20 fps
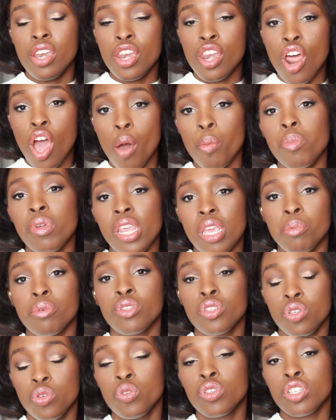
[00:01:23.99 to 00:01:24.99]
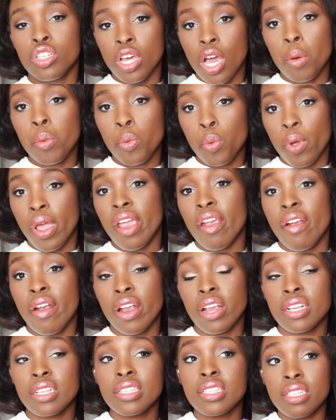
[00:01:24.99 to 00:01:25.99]
not been able to stop
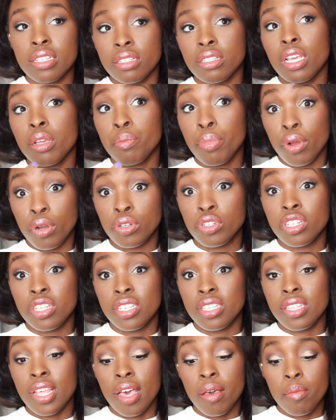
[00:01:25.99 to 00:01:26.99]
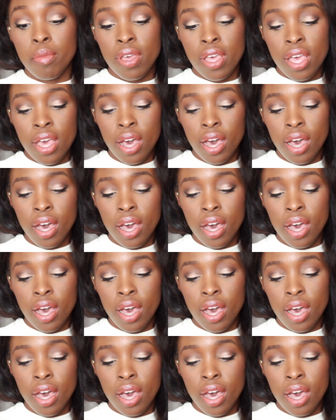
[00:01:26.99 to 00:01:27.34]
wearing since I purchased them.